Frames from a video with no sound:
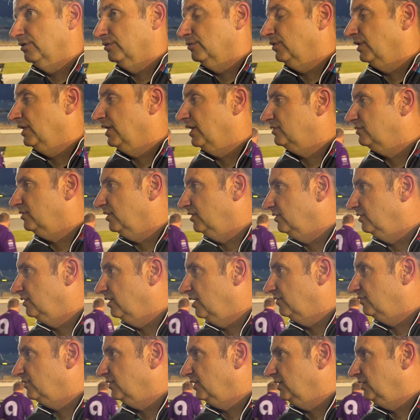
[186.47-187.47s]
and when I turned
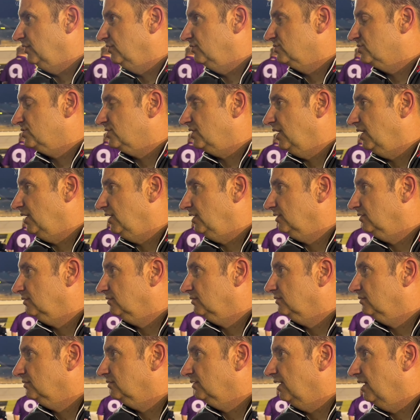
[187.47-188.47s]
off the interstate,
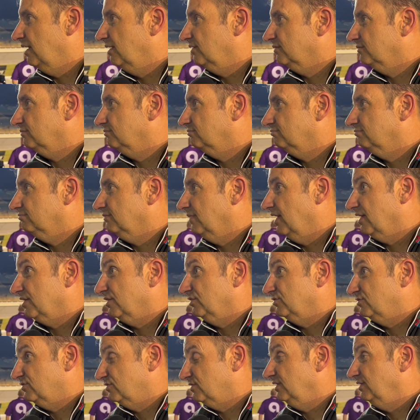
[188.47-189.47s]
I
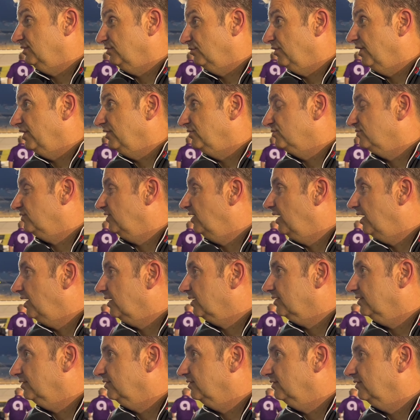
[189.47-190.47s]
could see the
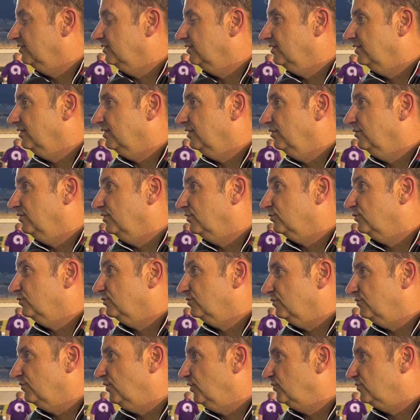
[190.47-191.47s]
racetrack, and you know, this was
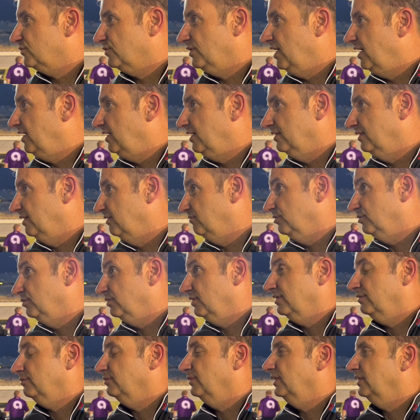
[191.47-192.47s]
the first day I'd never
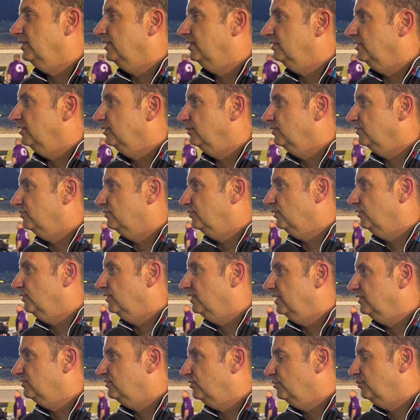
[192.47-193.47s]
even been in here before,
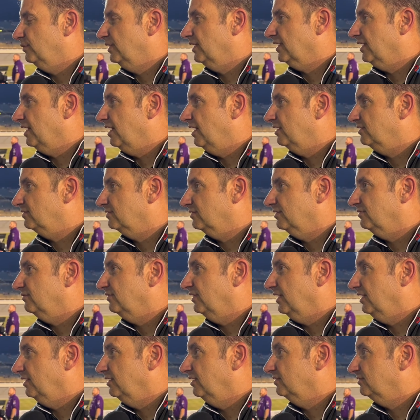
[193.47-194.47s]
and I told my guys in the
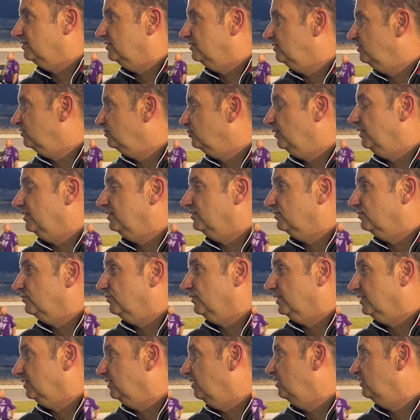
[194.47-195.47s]
van, I said, this place is
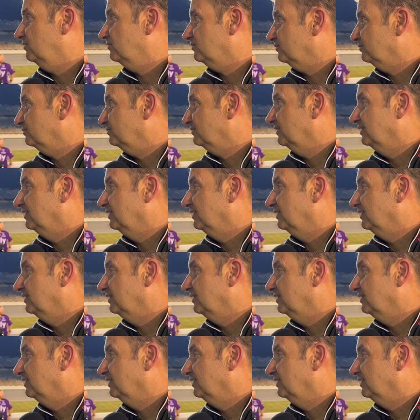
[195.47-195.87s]
freaking awesome.